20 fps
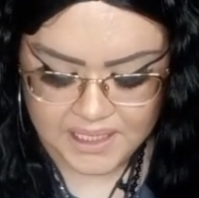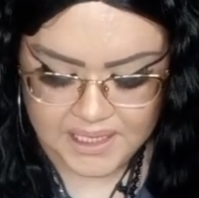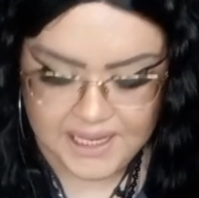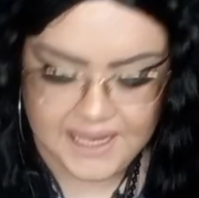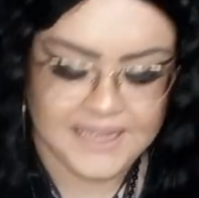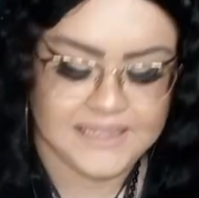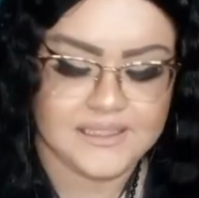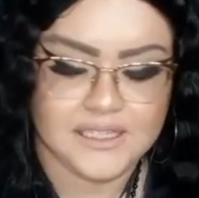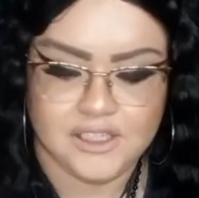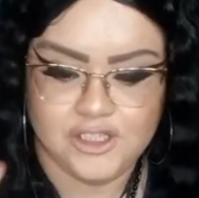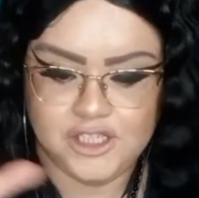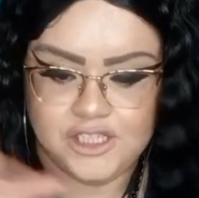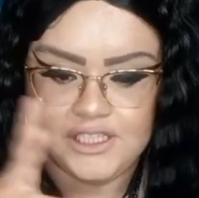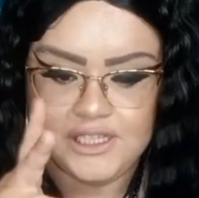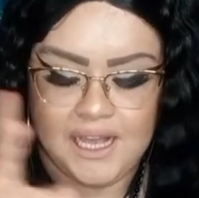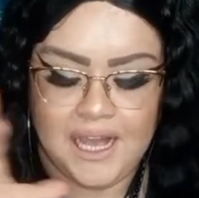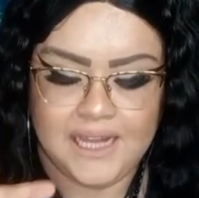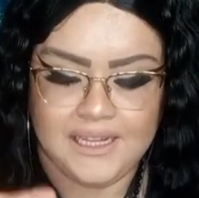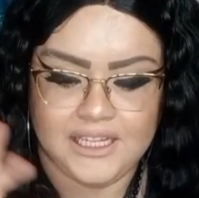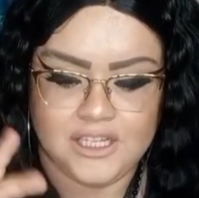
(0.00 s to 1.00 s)
is she's
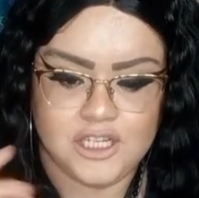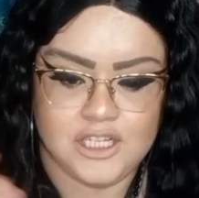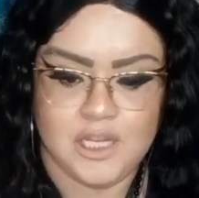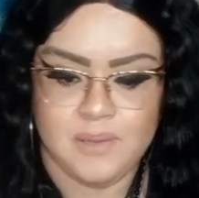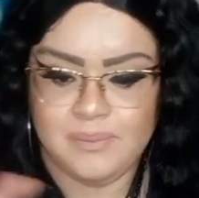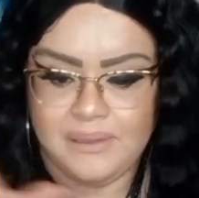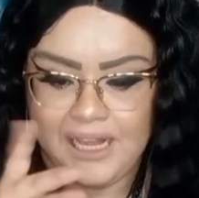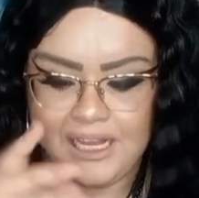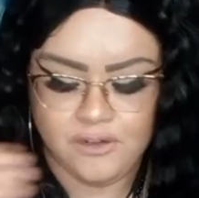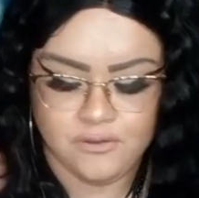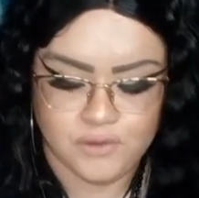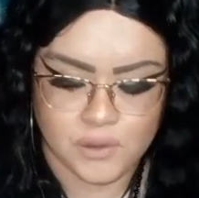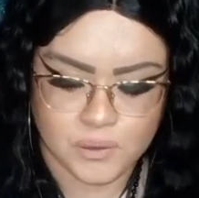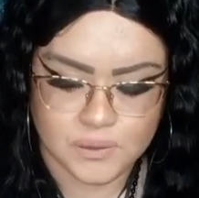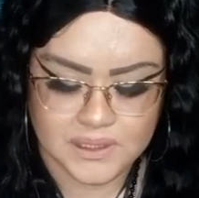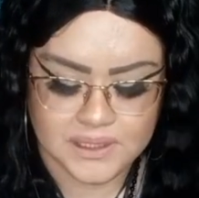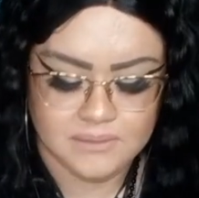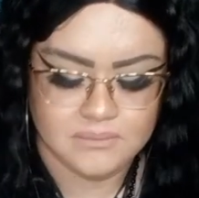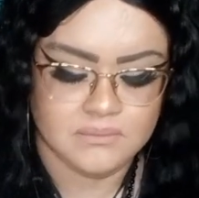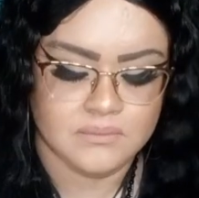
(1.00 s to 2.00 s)
allegedly
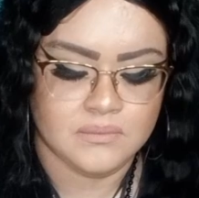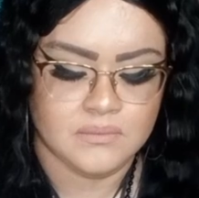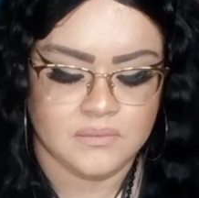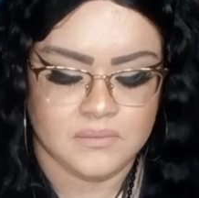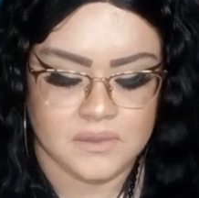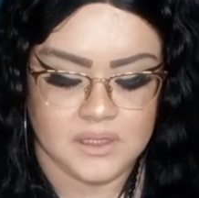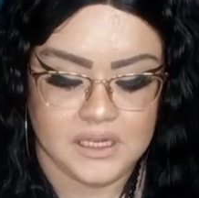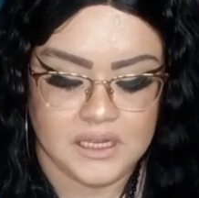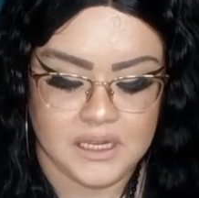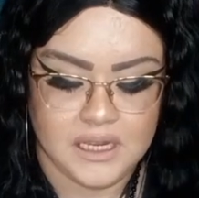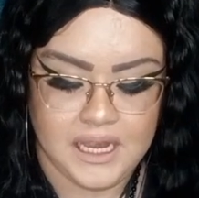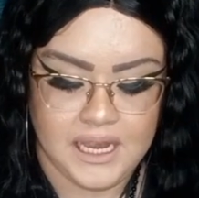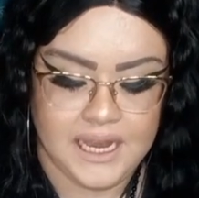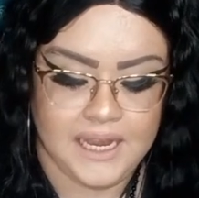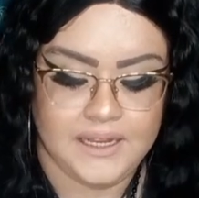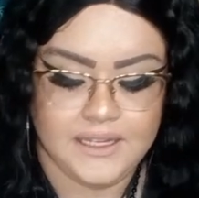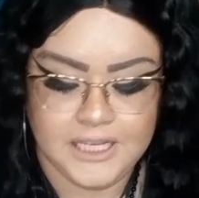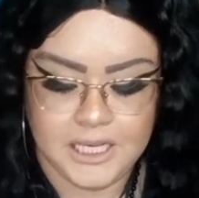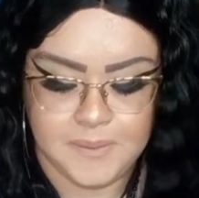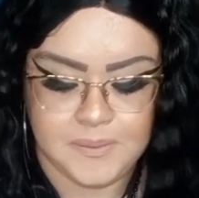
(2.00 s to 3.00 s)
blindfolded
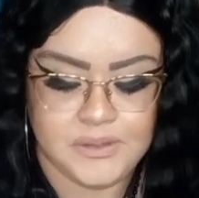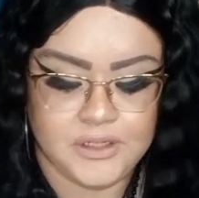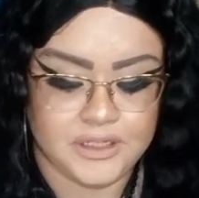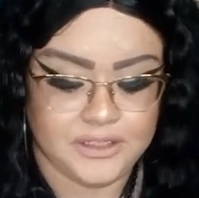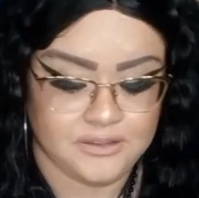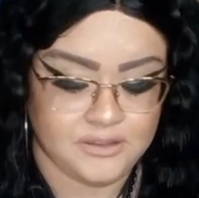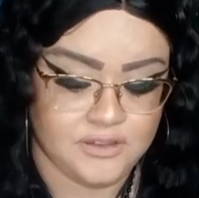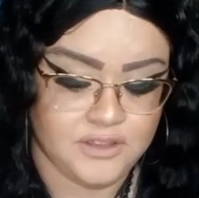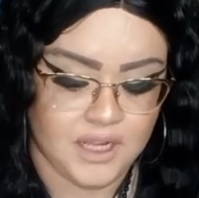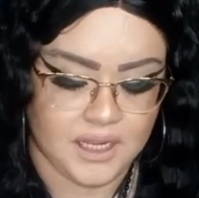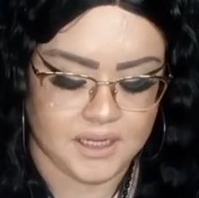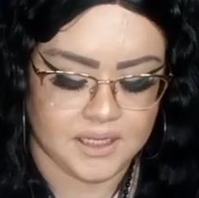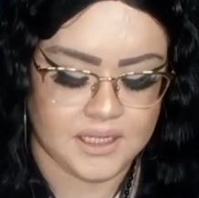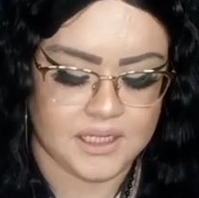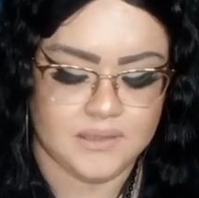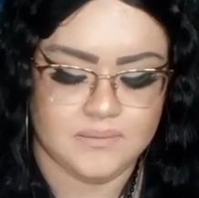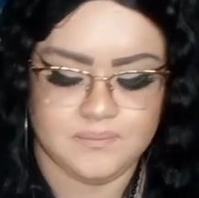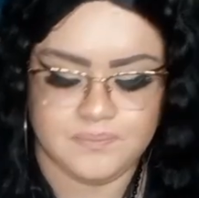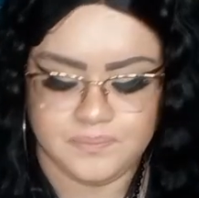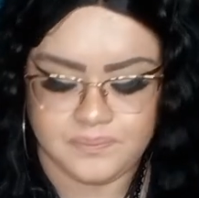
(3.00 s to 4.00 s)
and keeps her stuck.